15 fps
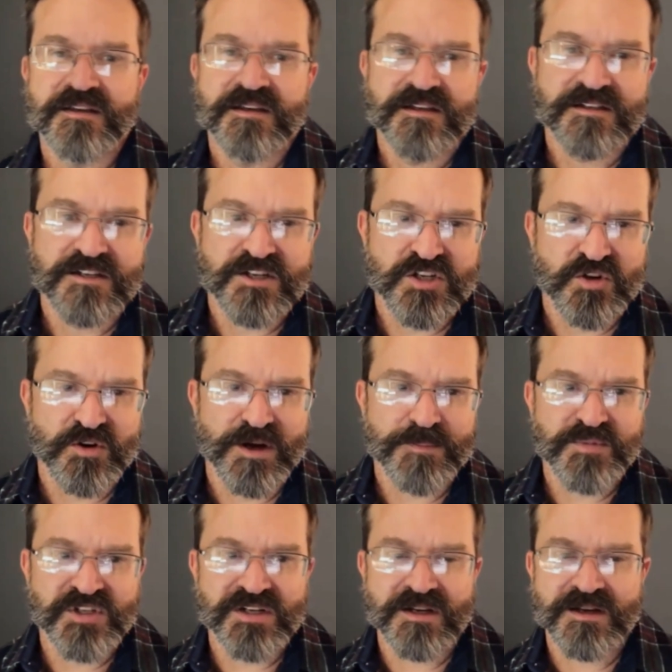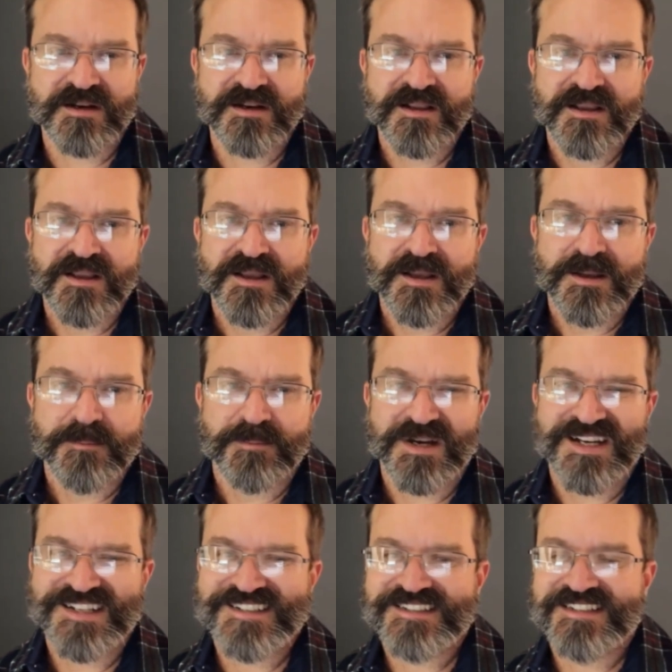description,
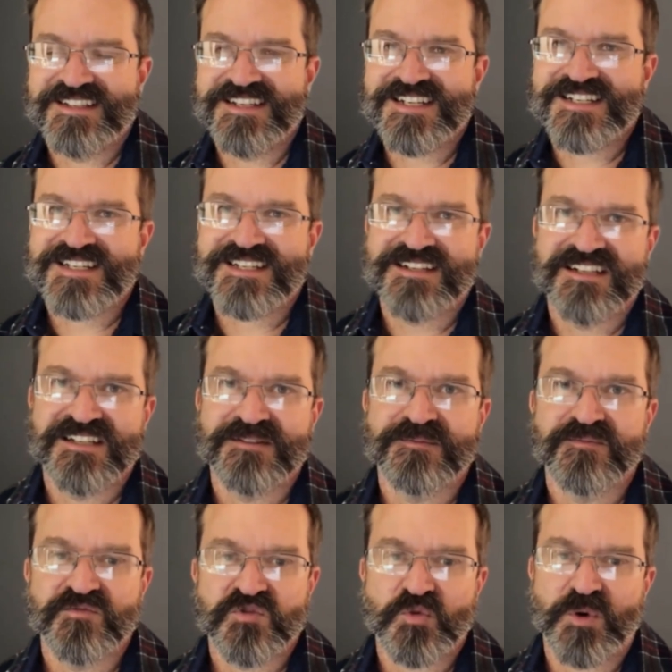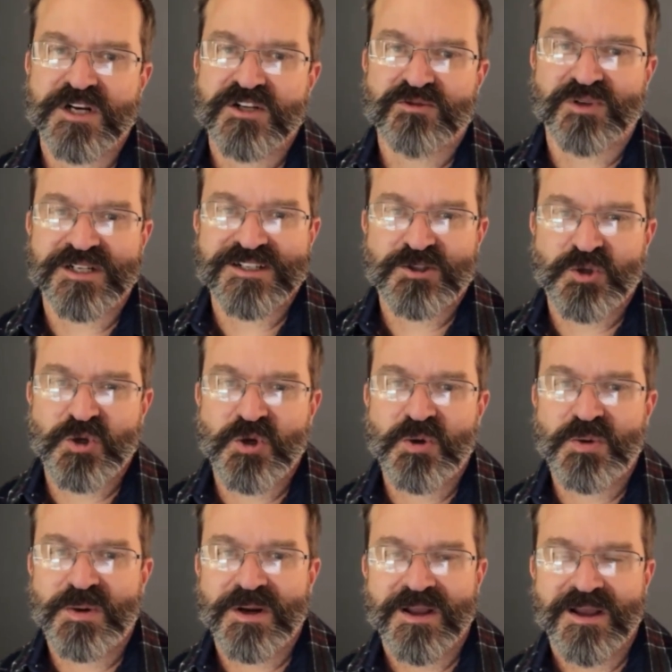but this
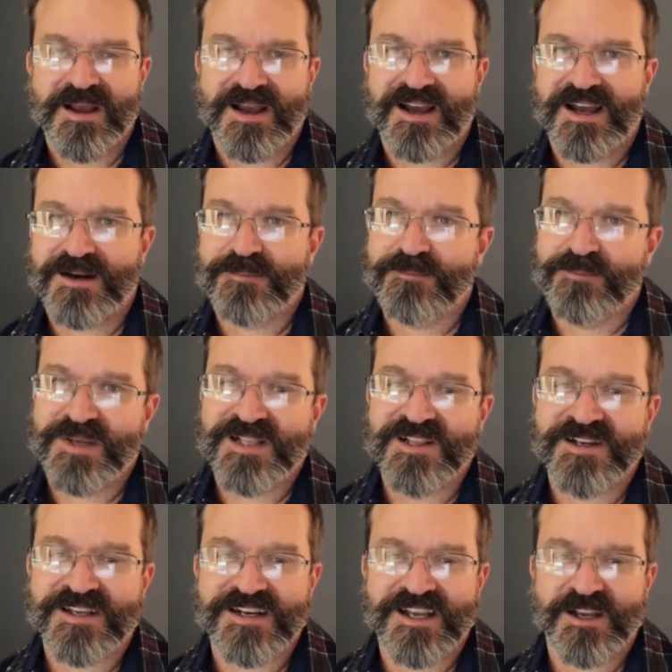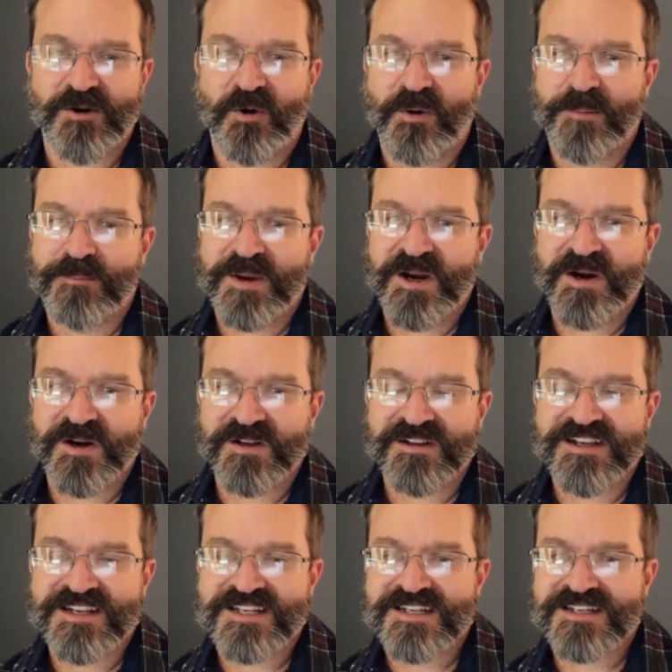2022, I'd be looking at going
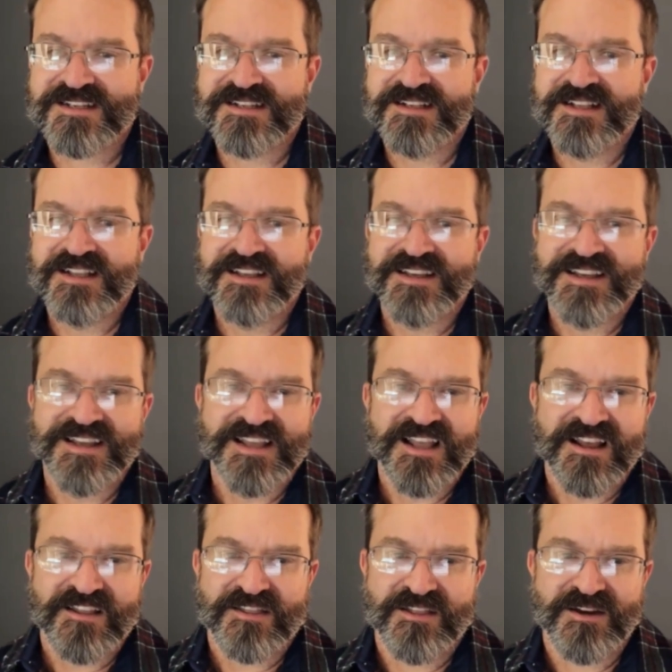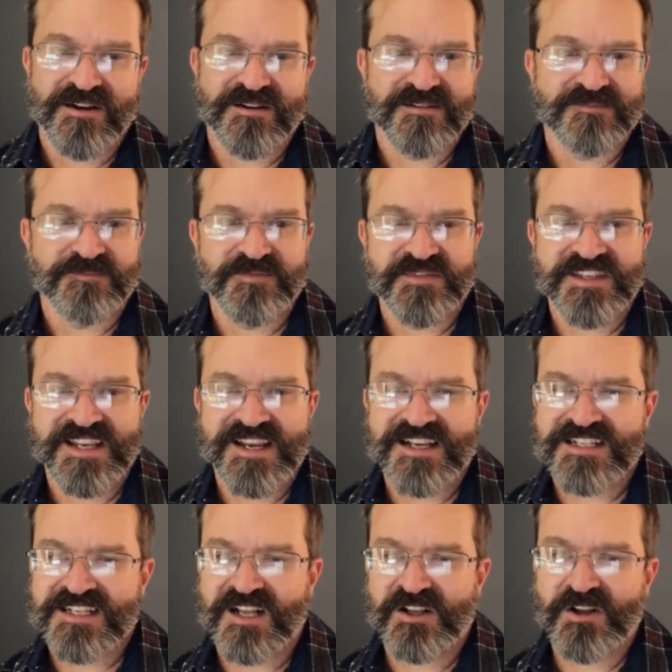mirrorless. The
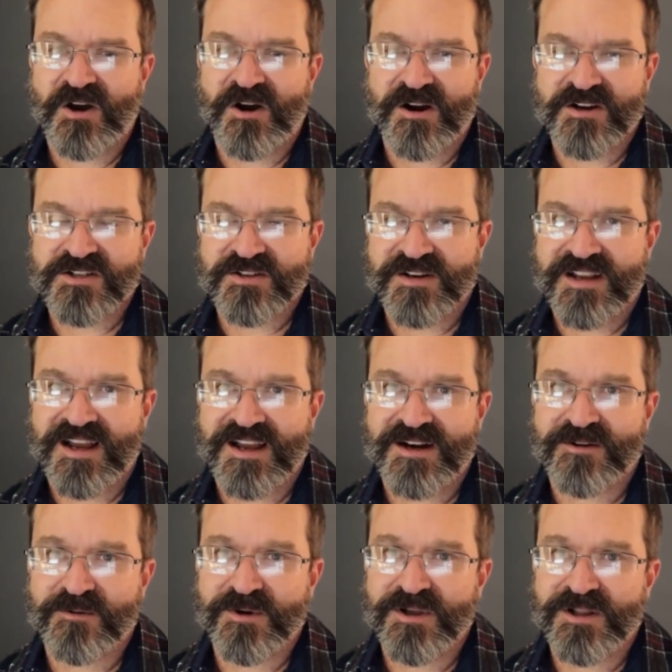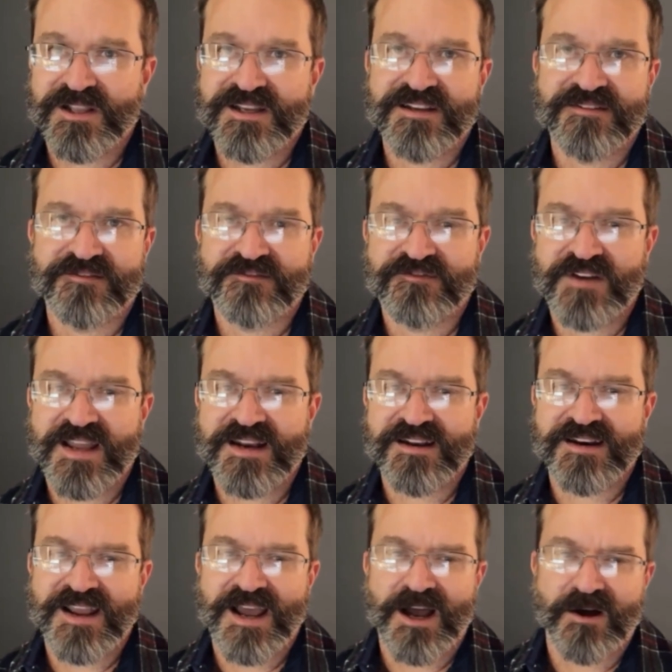DSLRs are kind of really
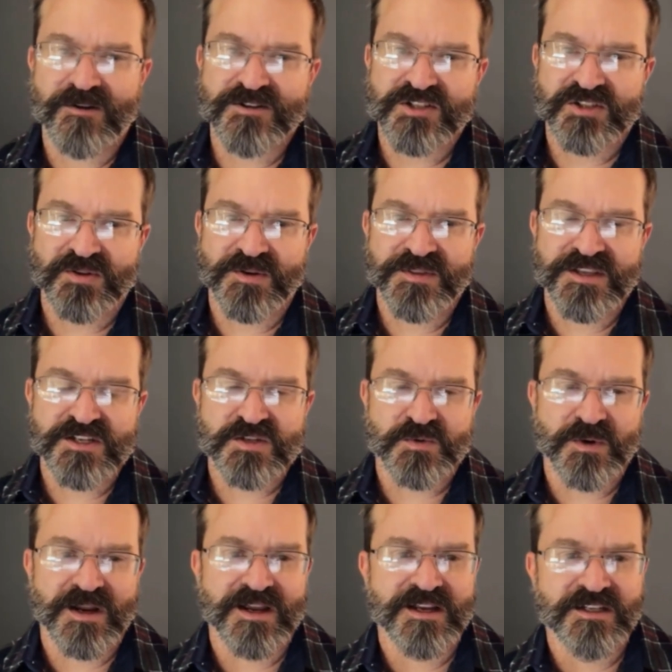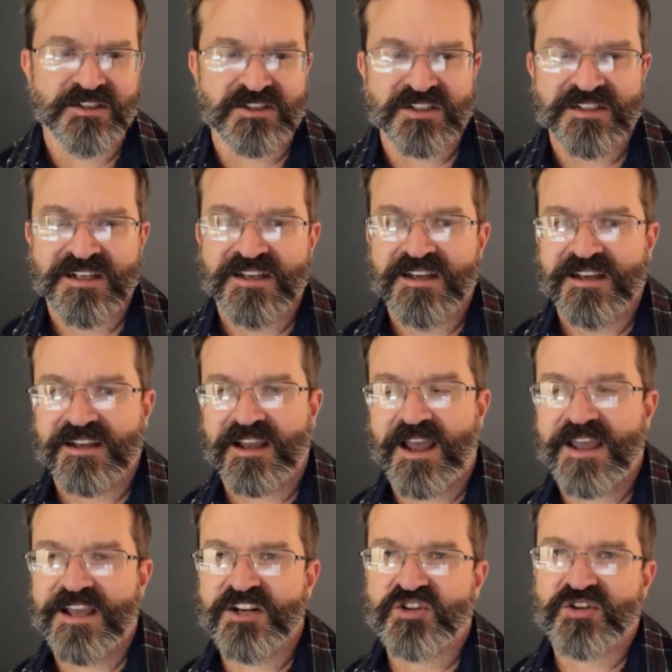fading out. So in this range,
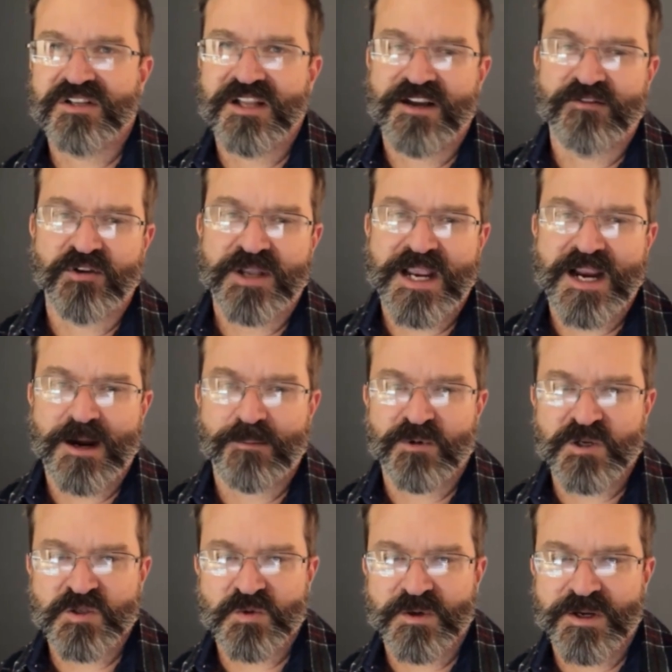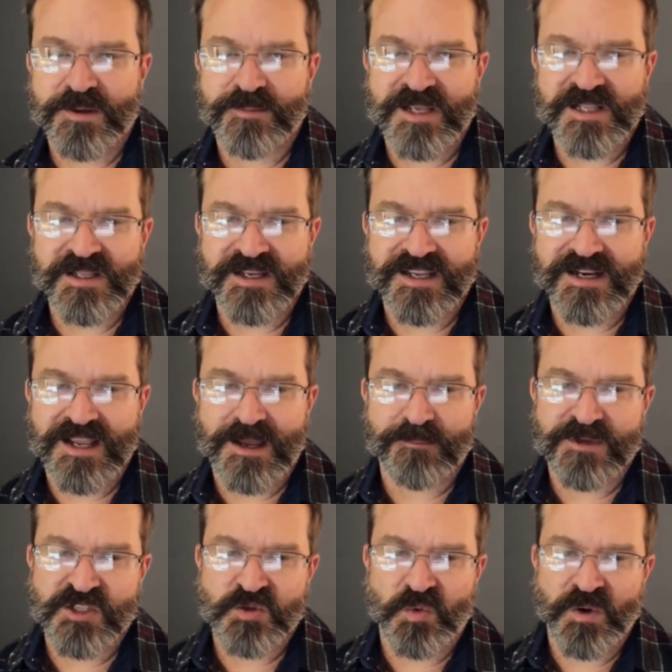kind of entry-level cameras, we're going to be looking at
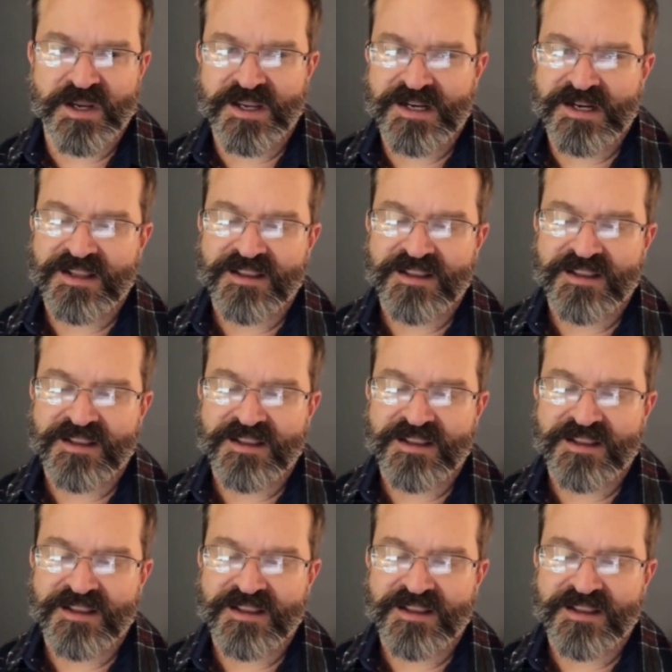between